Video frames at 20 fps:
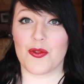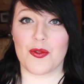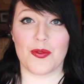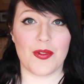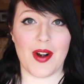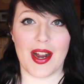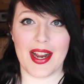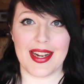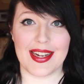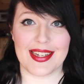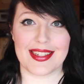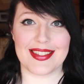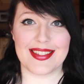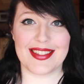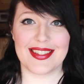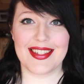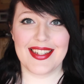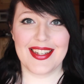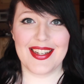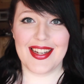write
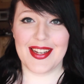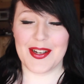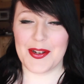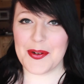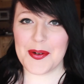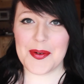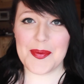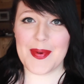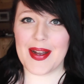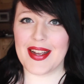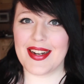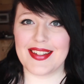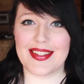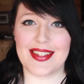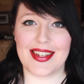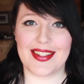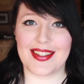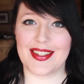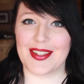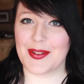it. Who am I to
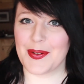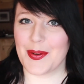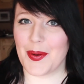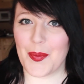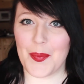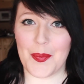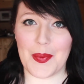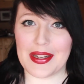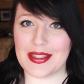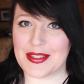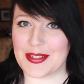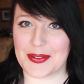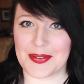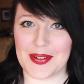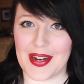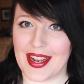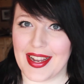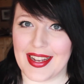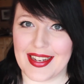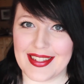tell you what to
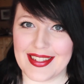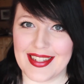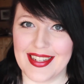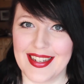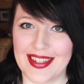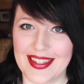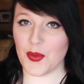write?